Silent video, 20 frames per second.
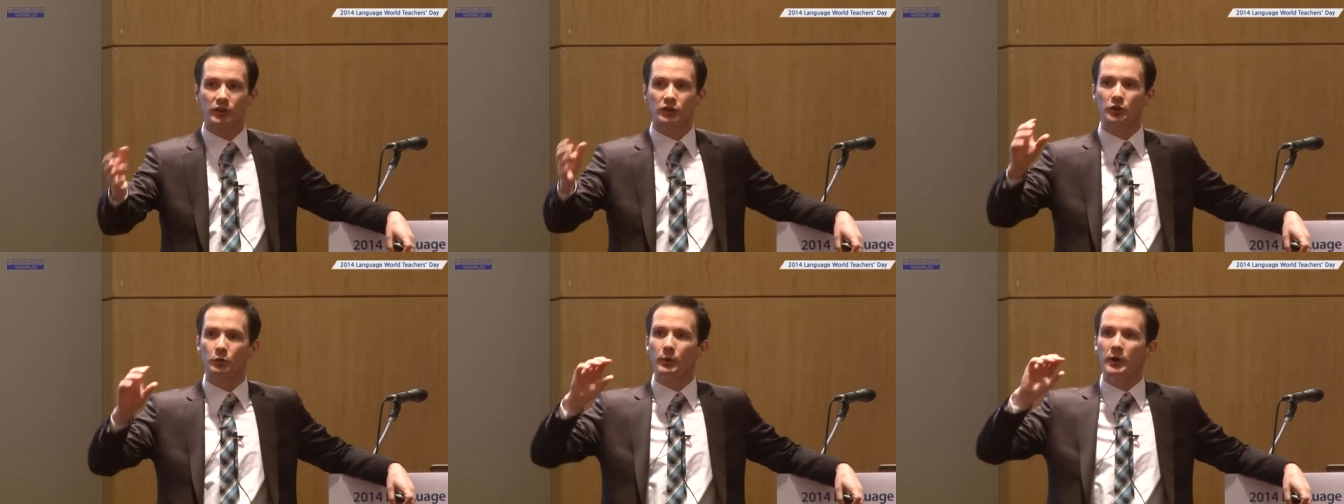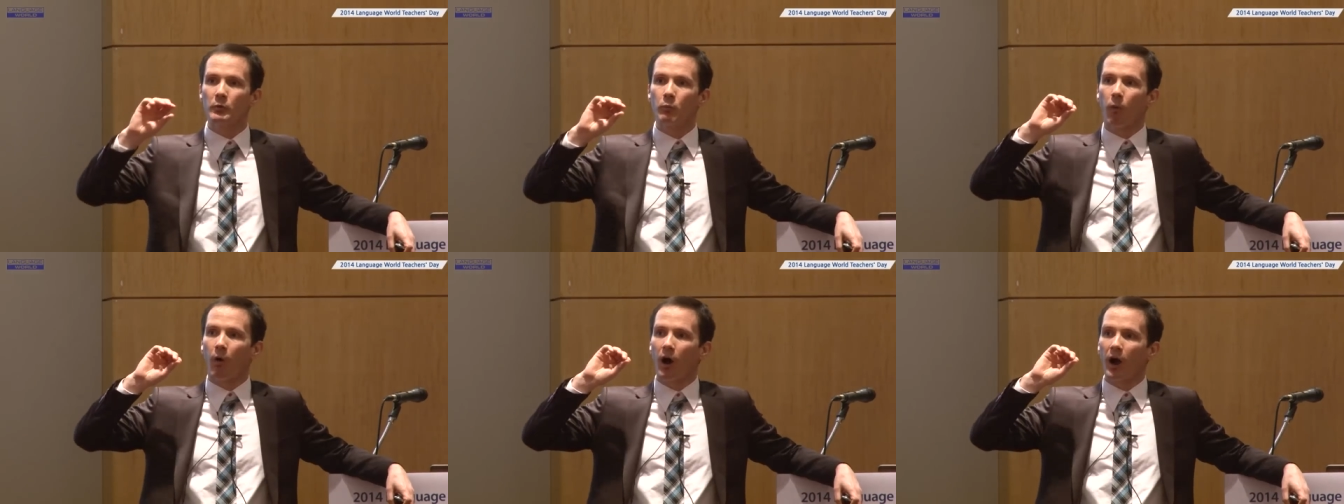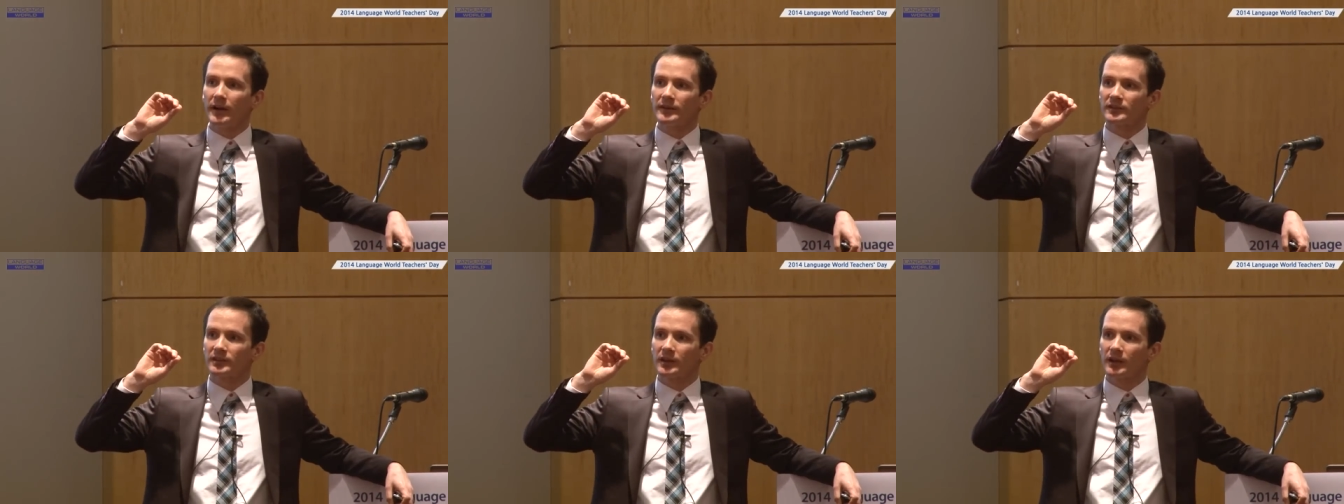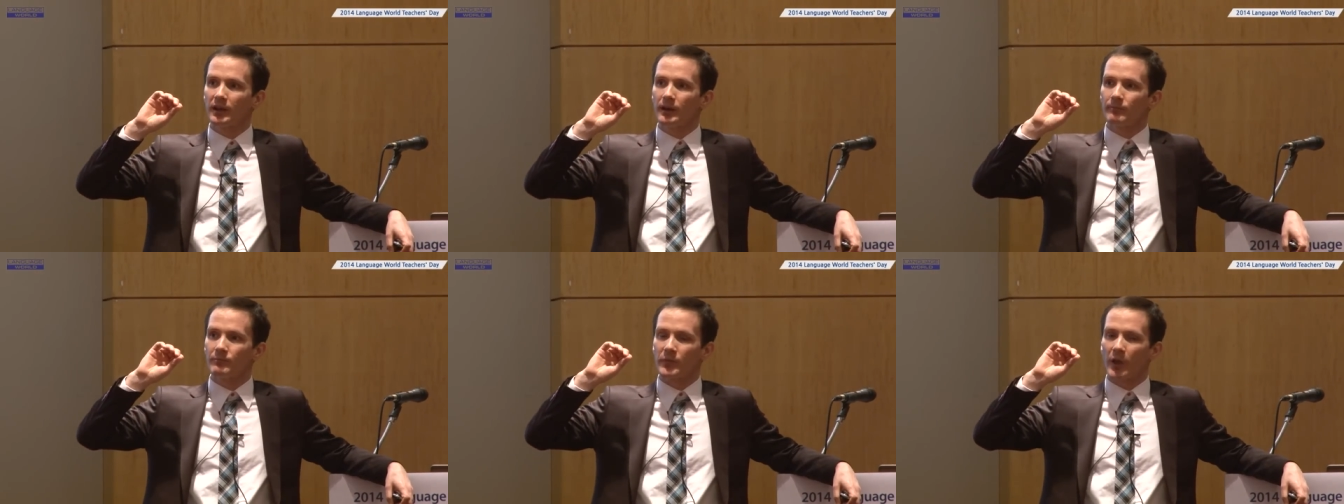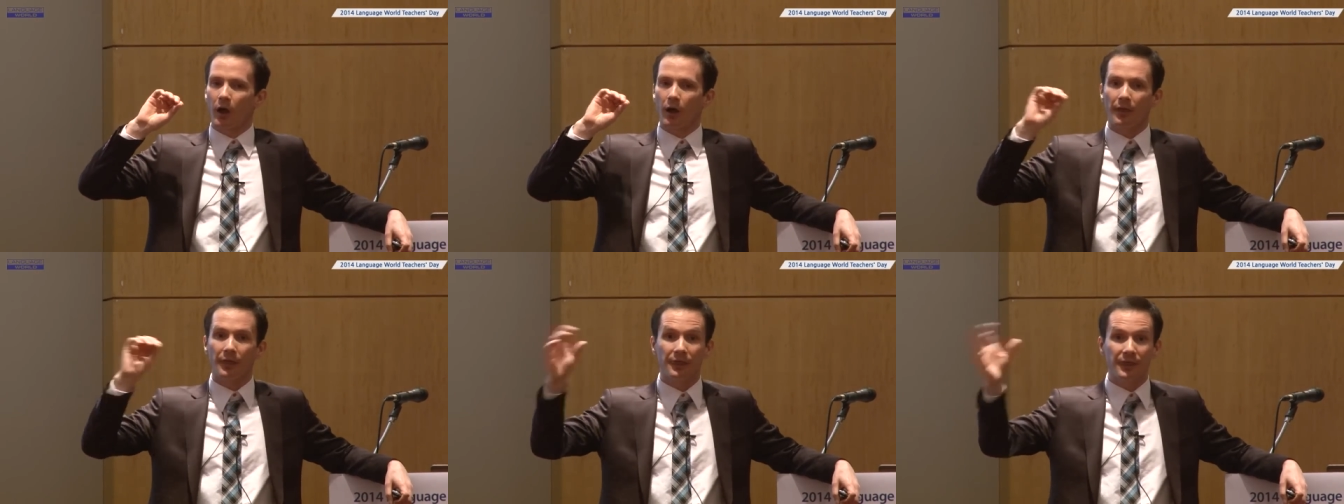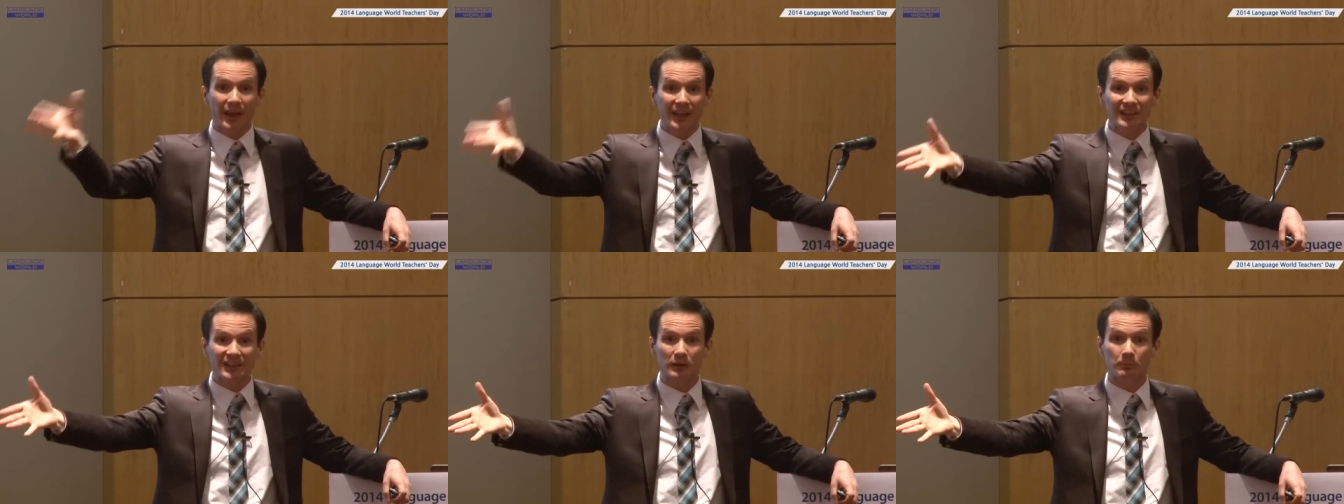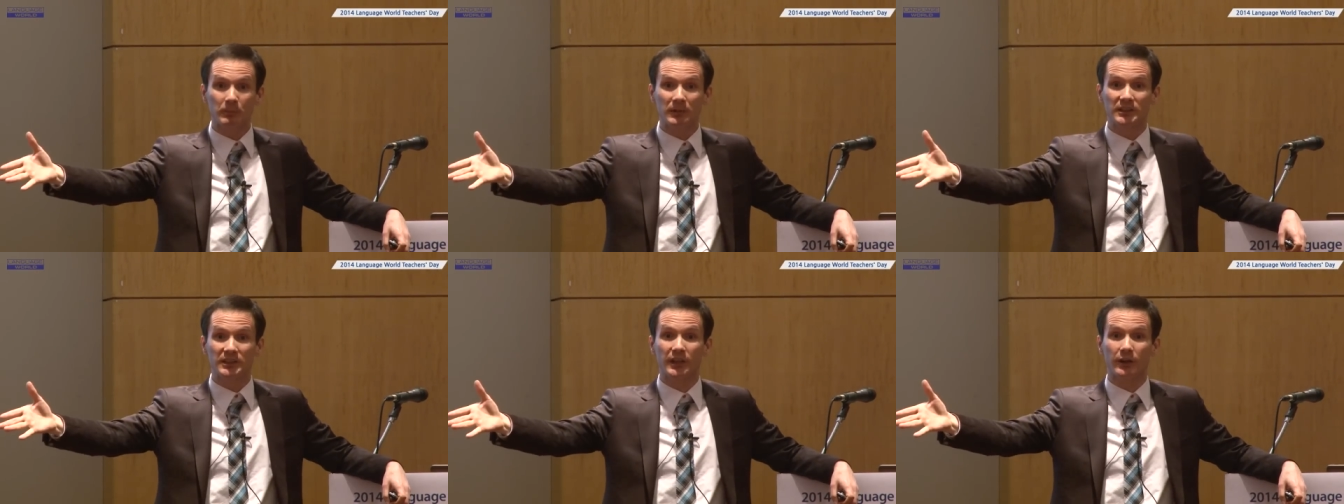do we want
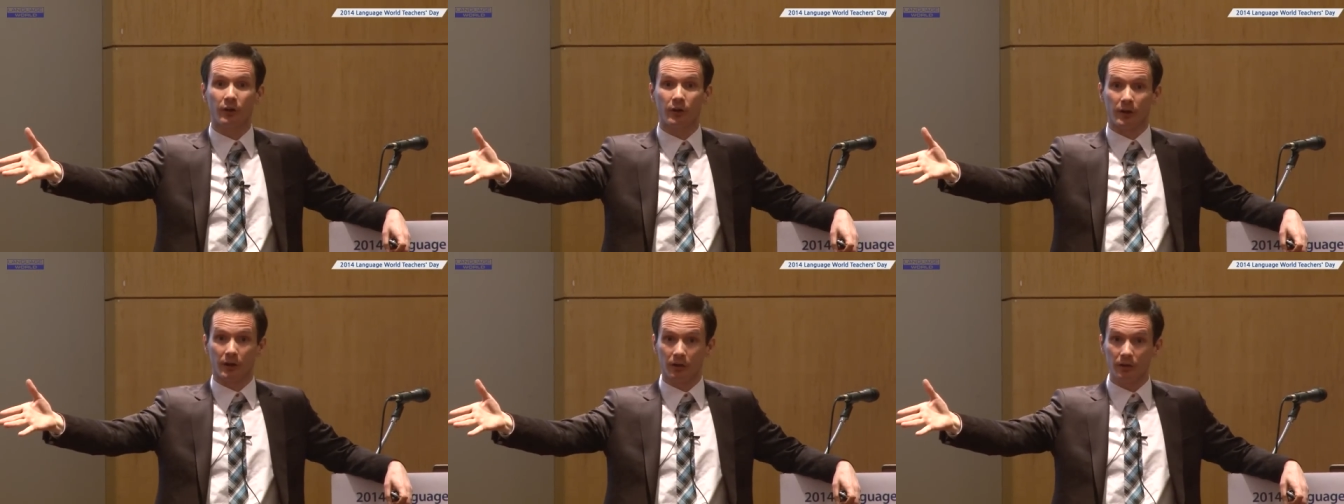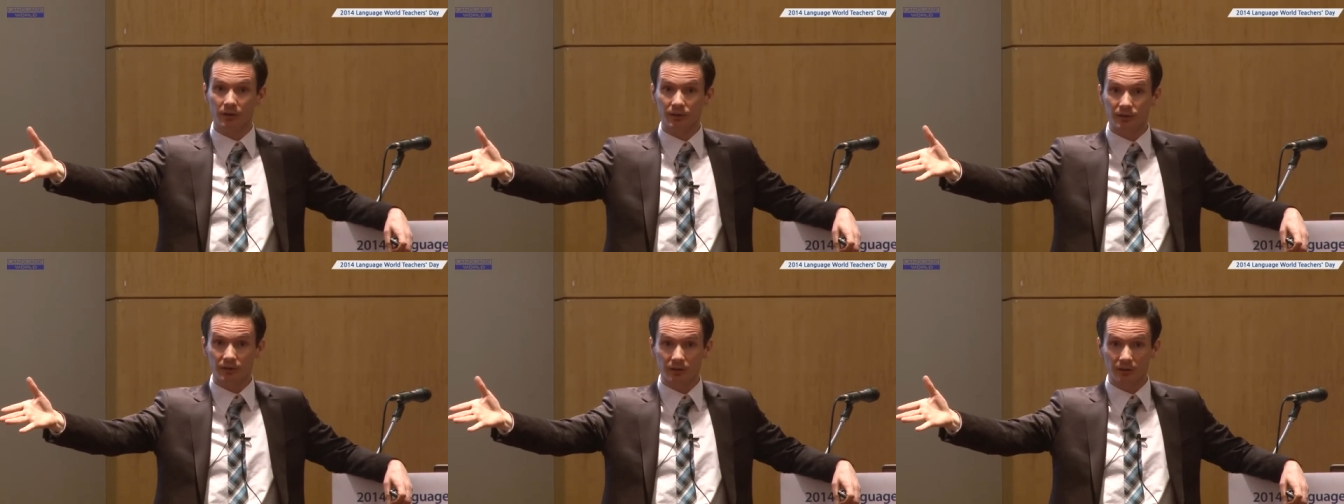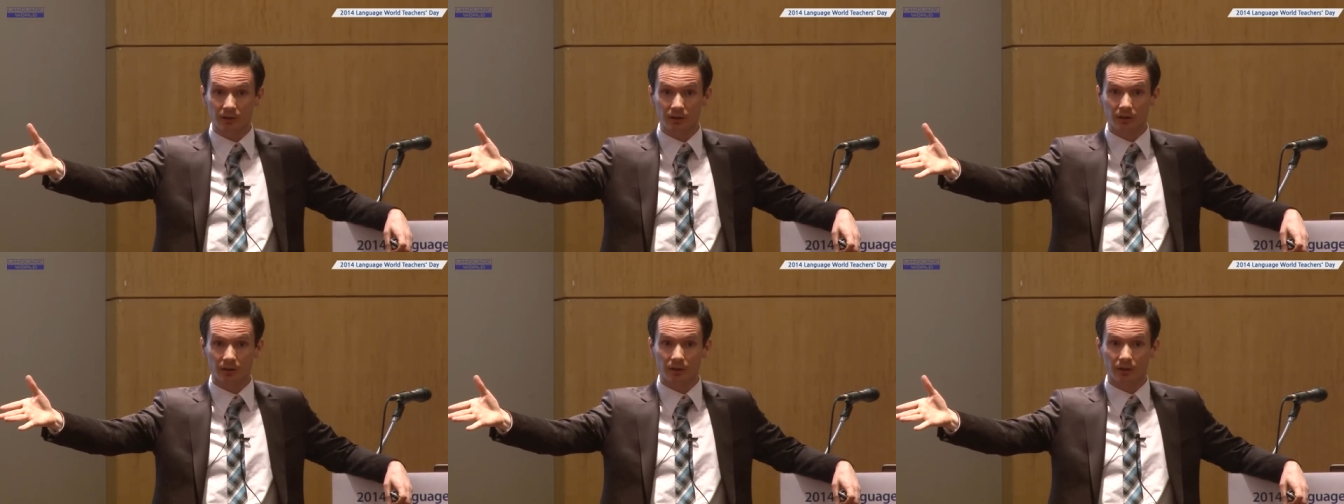authentic materials